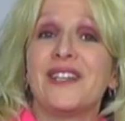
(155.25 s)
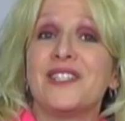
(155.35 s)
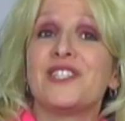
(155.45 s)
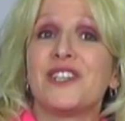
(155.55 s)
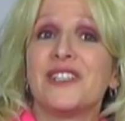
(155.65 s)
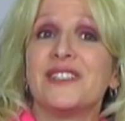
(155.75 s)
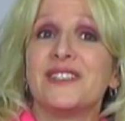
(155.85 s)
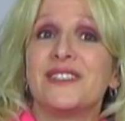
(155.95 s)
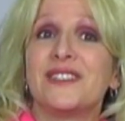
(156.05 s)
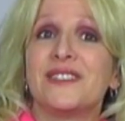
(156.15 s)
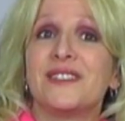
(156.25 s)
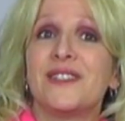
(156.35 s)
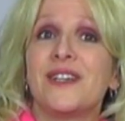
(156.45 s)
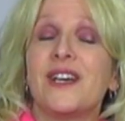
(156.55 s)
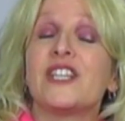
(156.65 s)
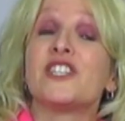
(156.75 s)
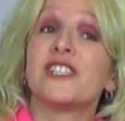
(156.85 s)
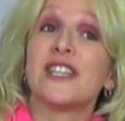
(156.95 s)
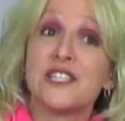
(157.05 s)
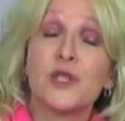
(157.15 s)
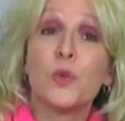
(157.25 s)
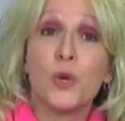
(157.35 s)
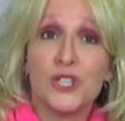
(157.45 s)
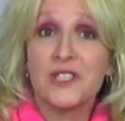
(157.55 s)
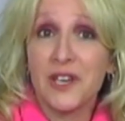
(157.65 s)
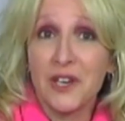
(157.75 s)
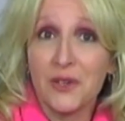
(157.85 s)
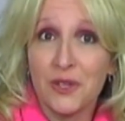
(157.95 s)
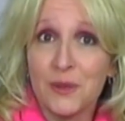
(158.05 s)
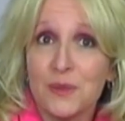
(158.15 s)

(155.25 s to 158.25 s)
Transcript: started Lesley Warren Design Group.